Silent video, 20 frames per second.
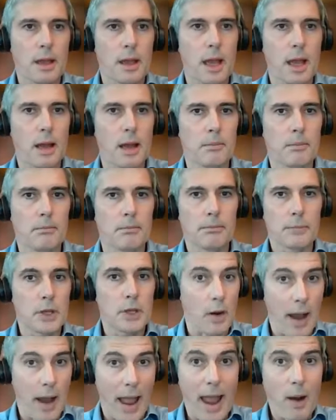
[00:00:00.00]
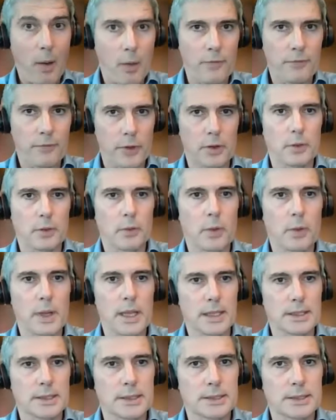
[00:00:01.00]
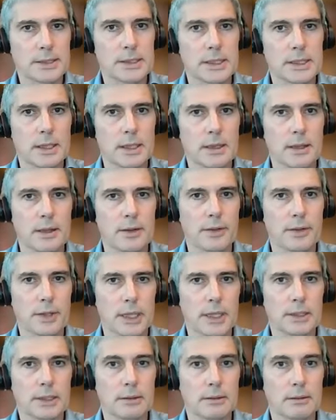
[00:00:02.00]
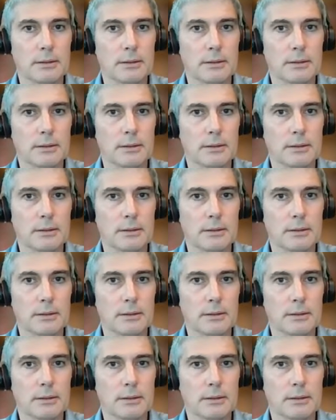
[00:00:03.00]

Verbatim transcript: um, you know, our view is that